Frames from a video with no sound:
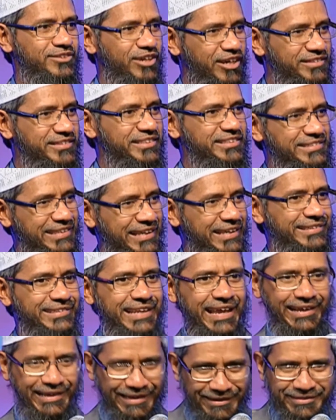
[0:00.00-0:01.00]
on the stage,
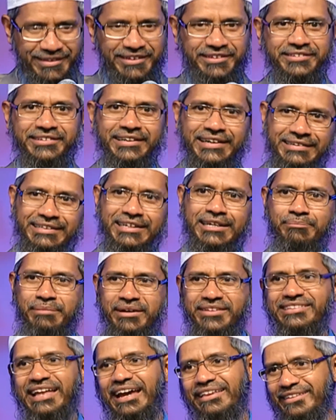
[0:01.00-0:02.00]
like on this stage in a
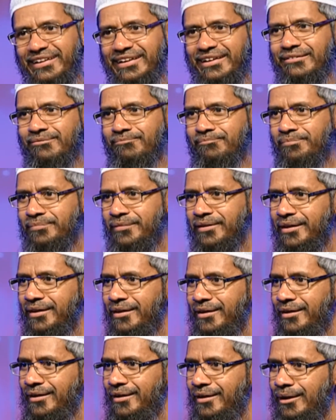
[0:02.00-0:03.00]
mixed gathering.
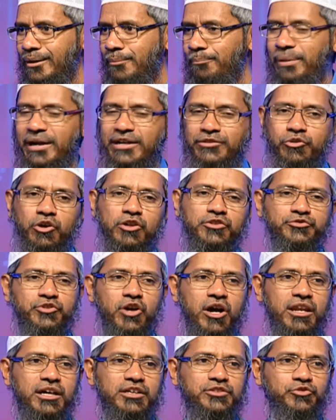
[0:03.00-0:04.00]
But those
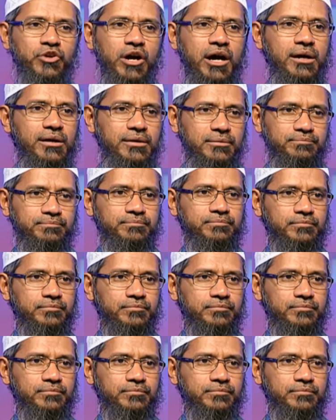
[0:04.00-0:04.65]
scholars who are